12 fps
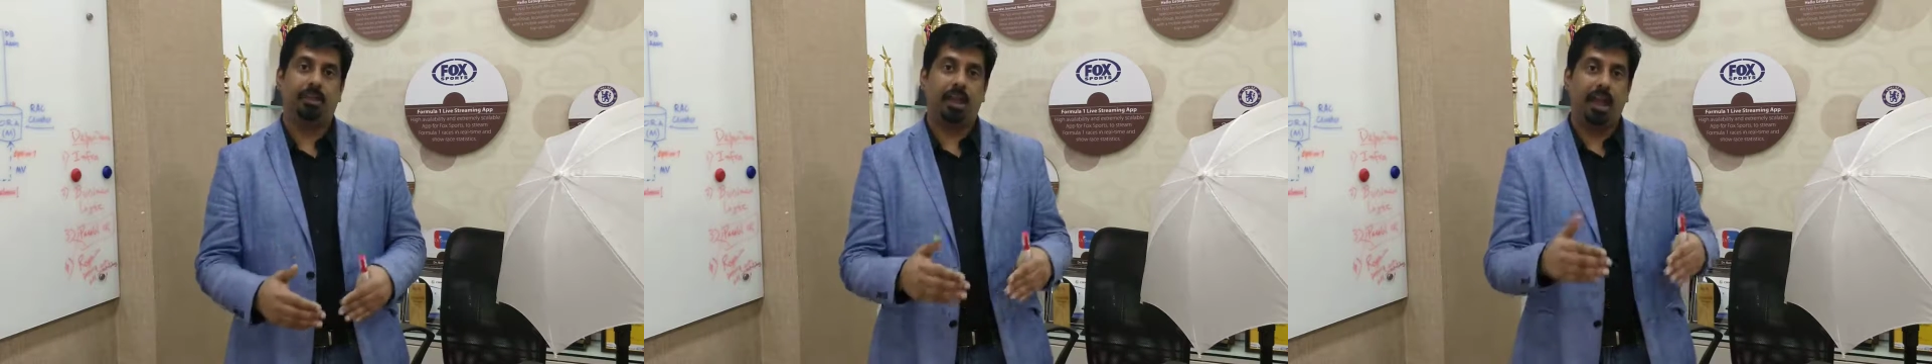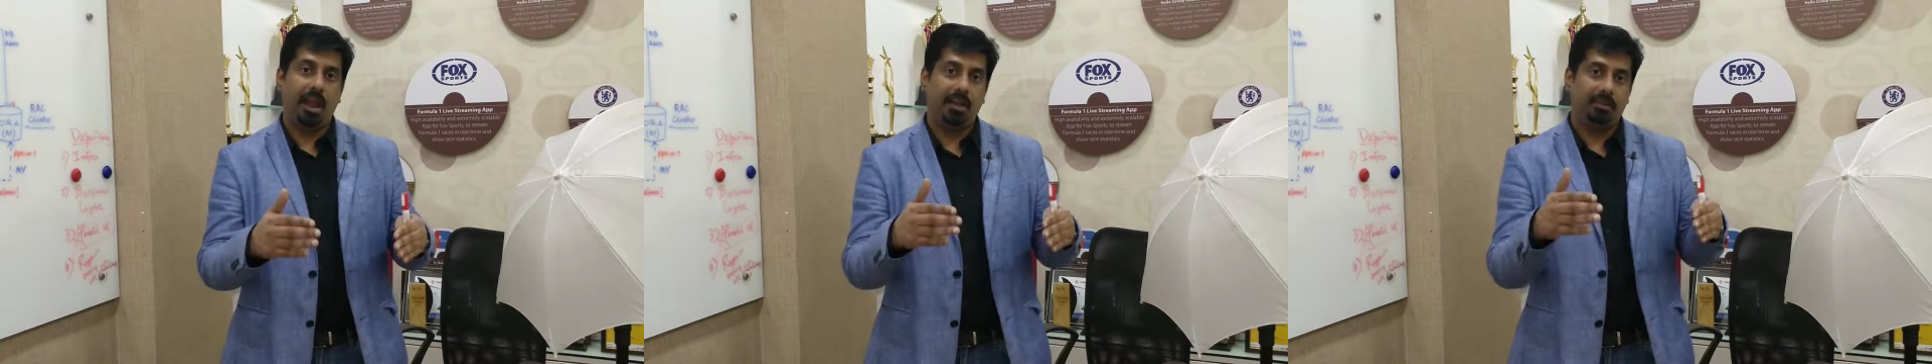
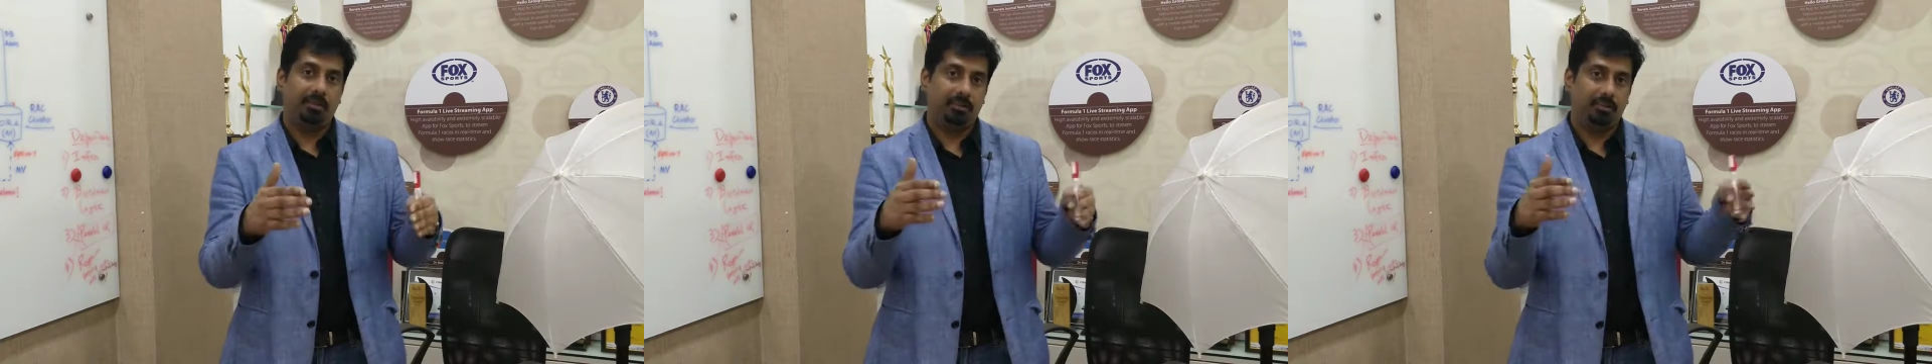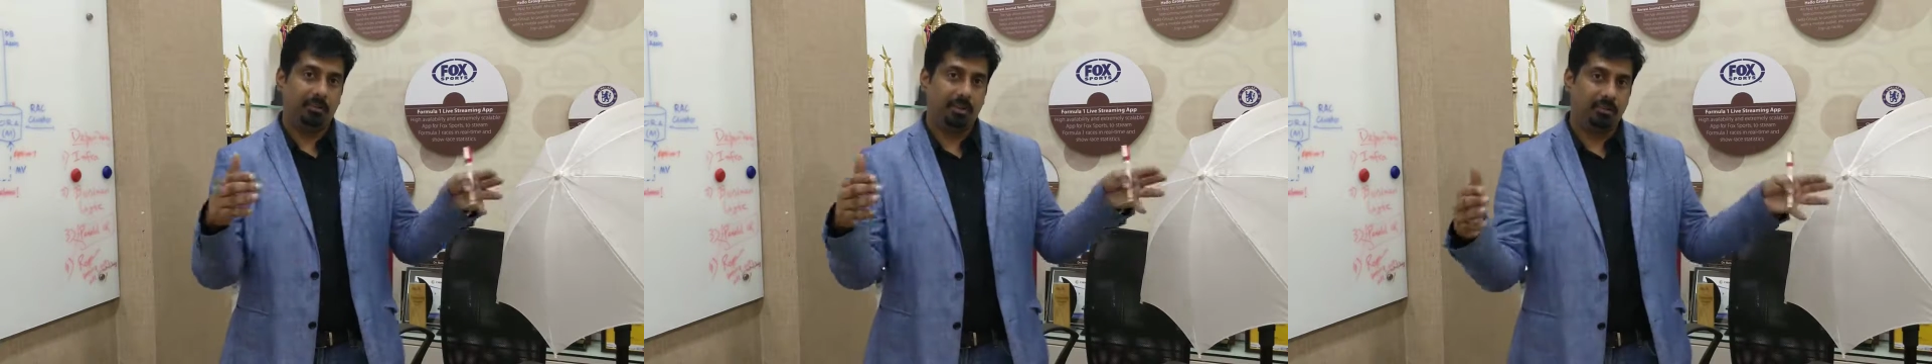and
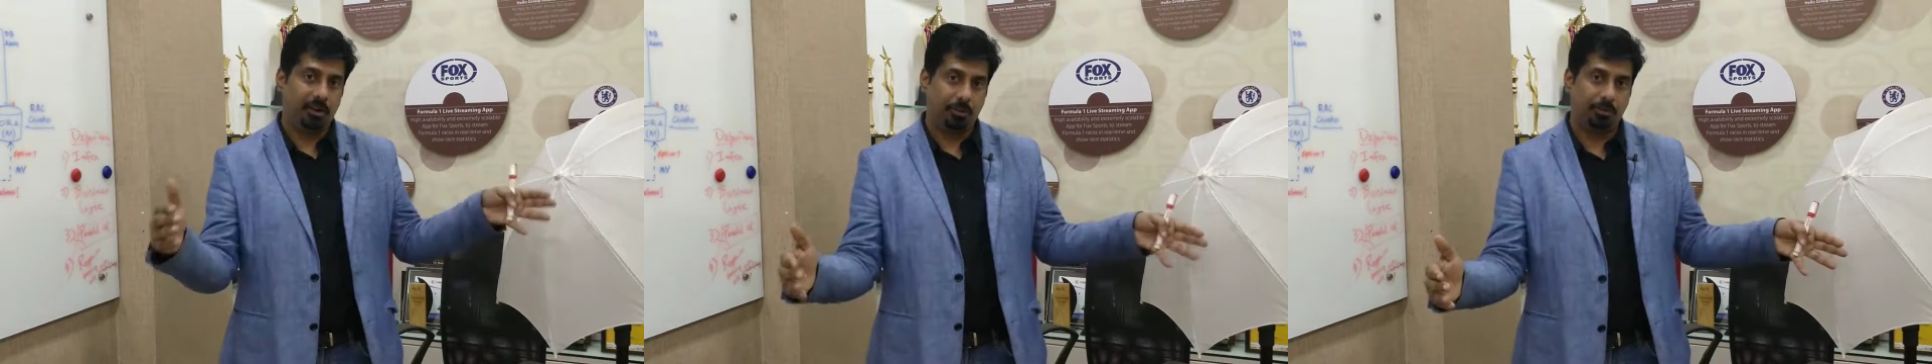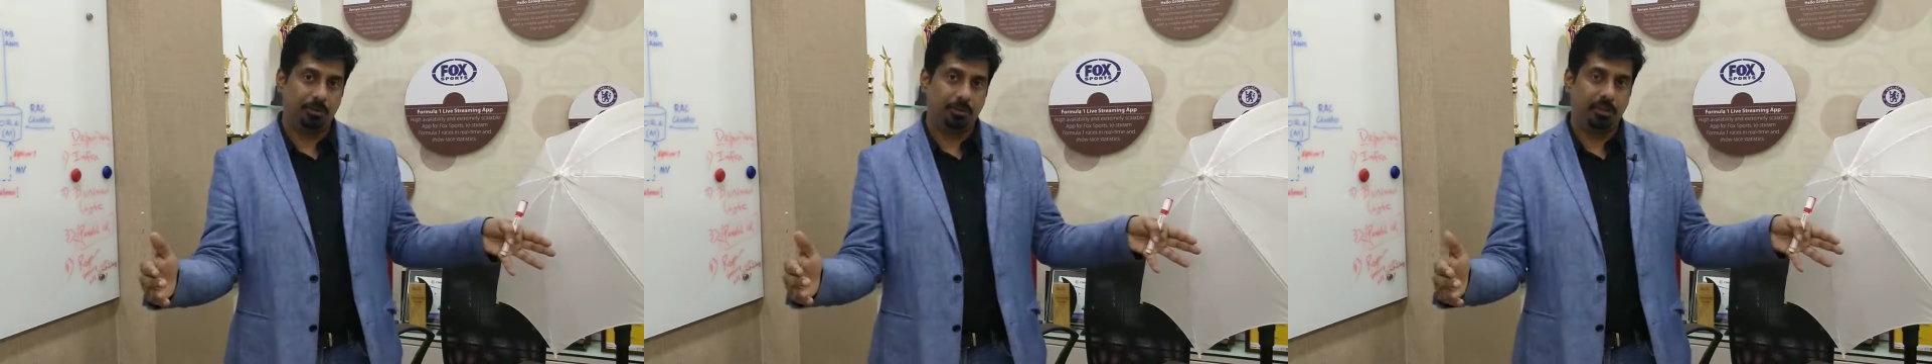there is an
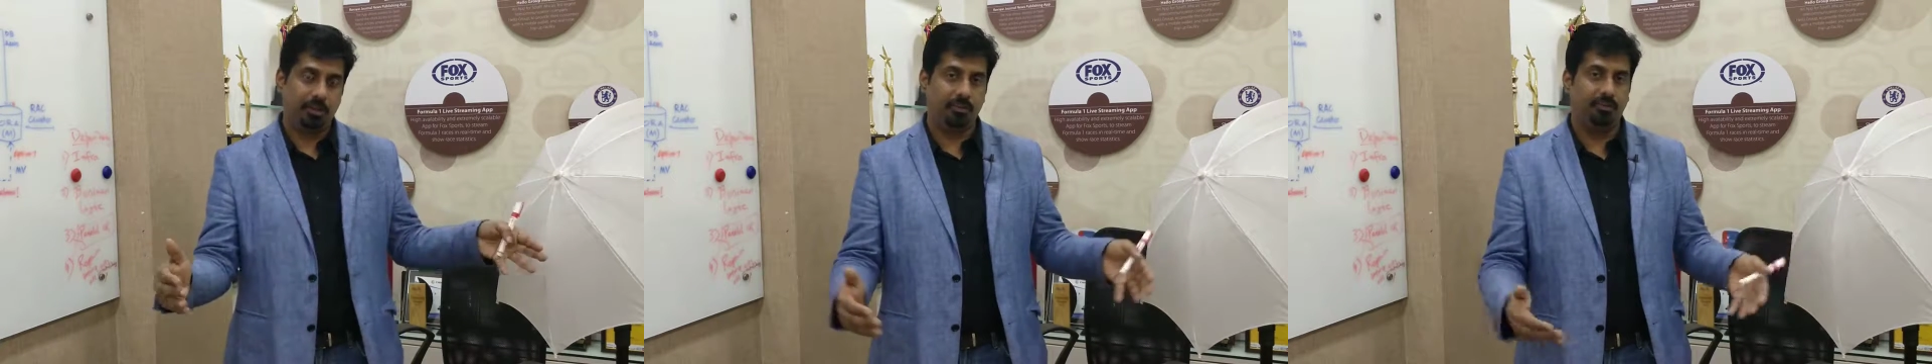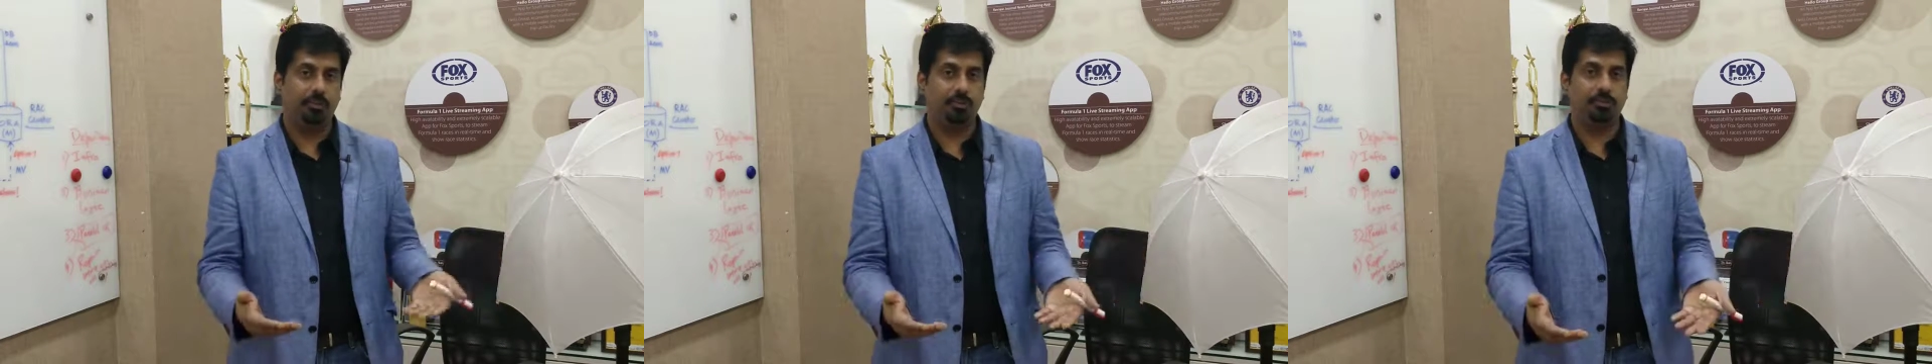opportunity.
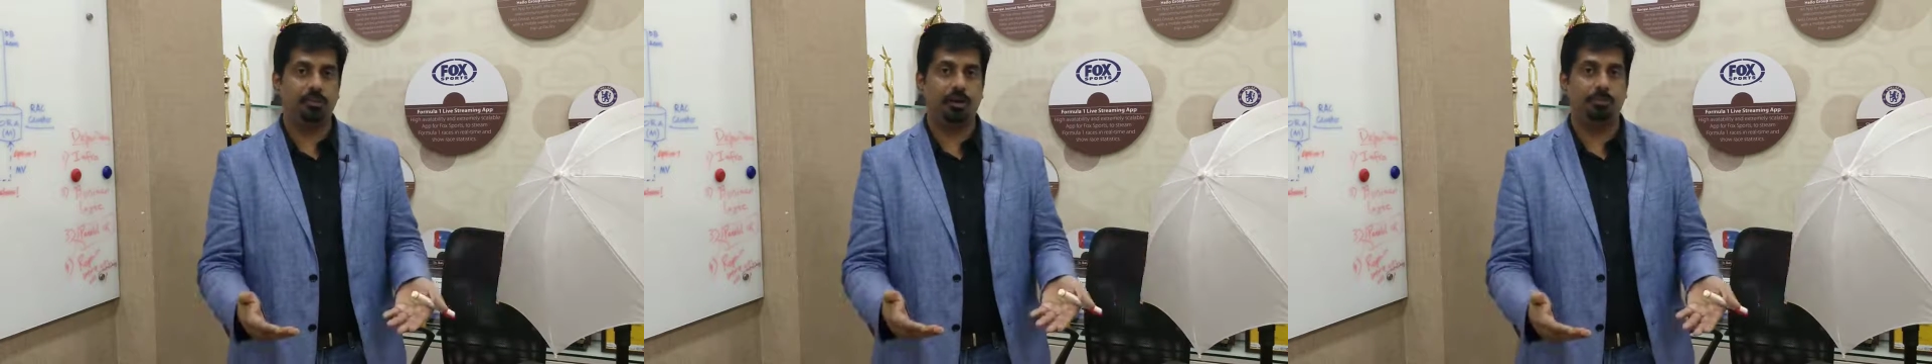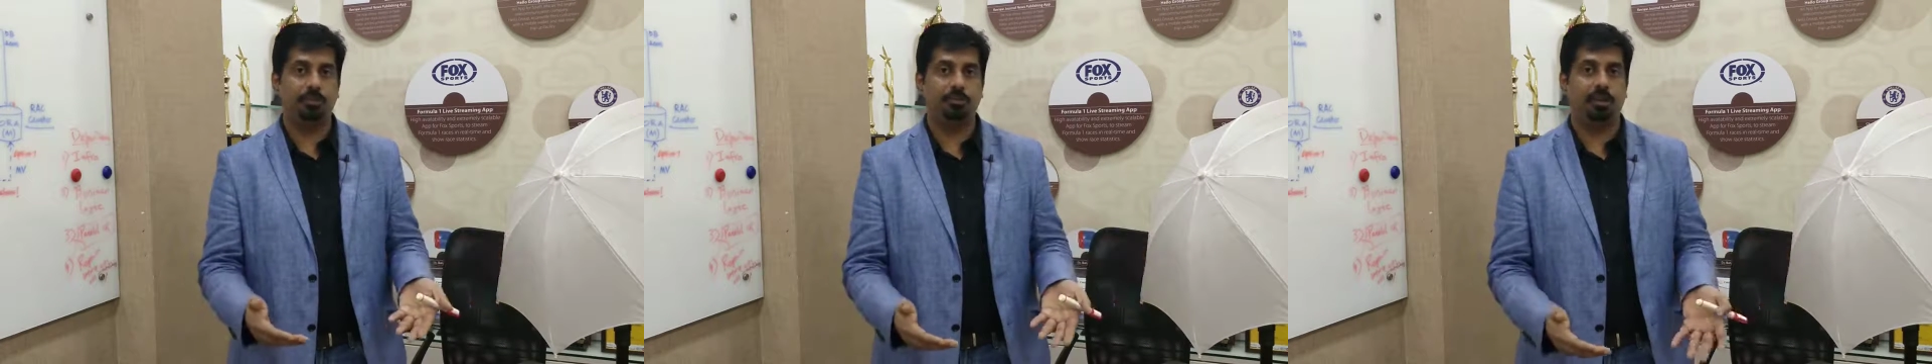If you lose the
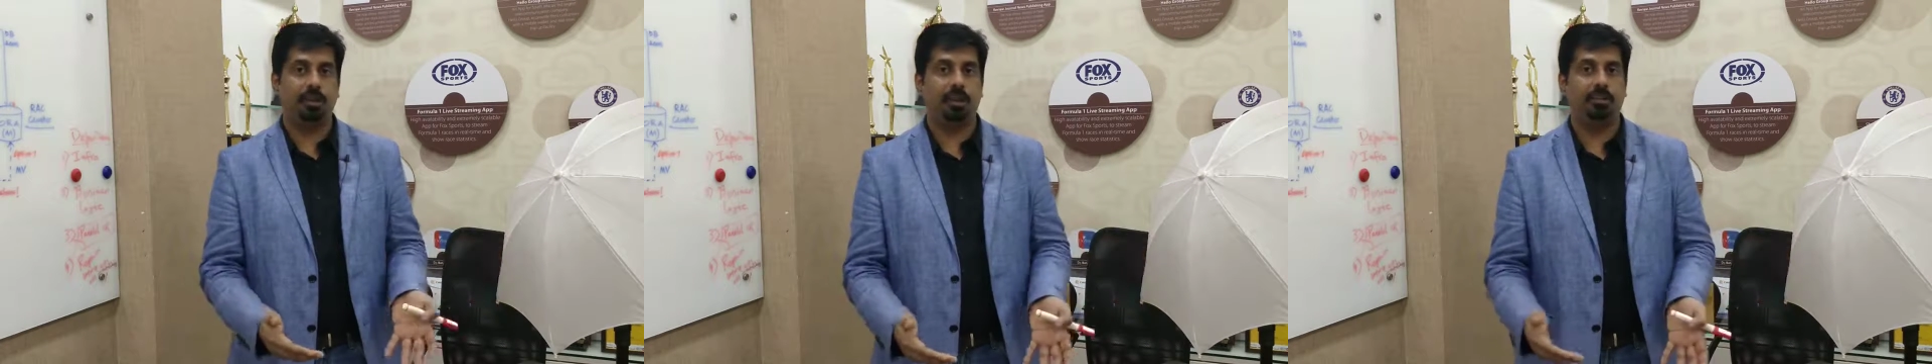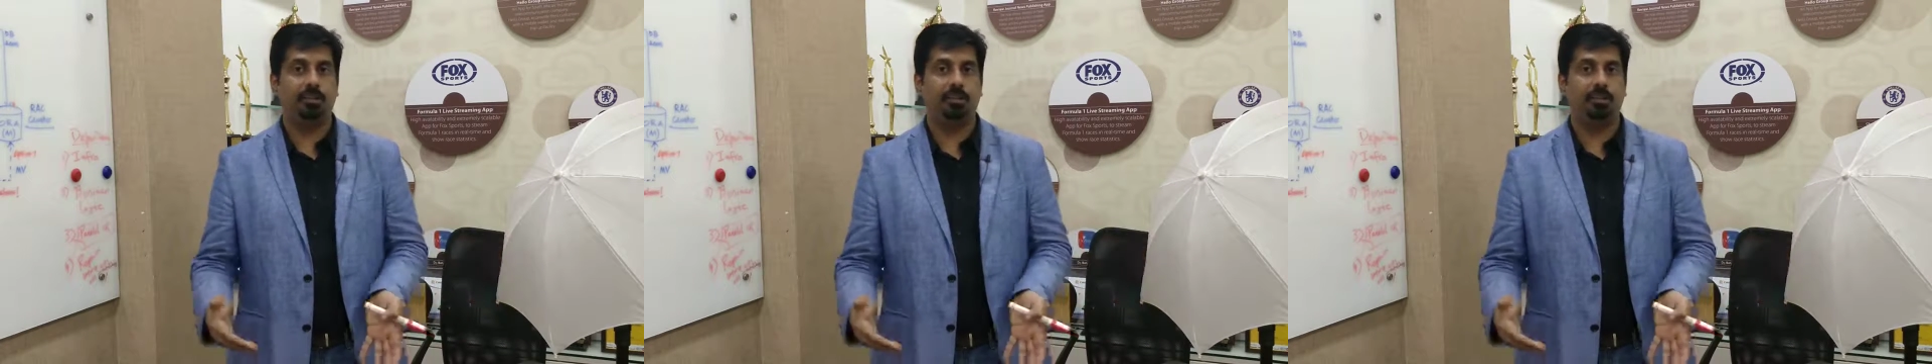opportunity,